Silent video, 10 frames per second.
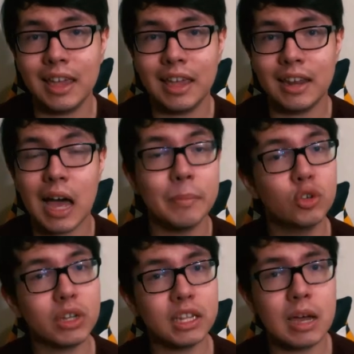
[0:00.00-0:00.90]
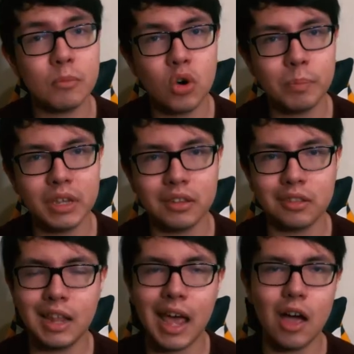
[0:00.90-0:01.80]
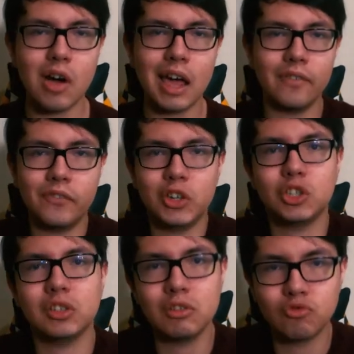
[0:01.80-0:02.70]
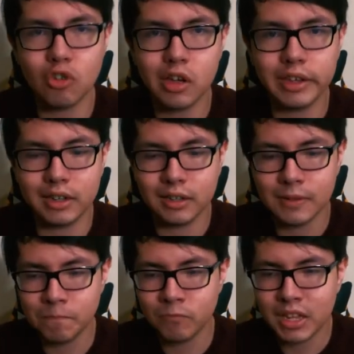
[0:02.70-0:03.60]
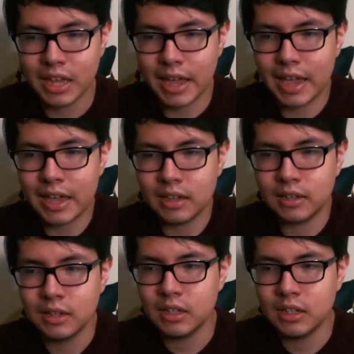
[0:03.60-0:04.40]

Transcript: And I've been doing a lot more because now I officially run a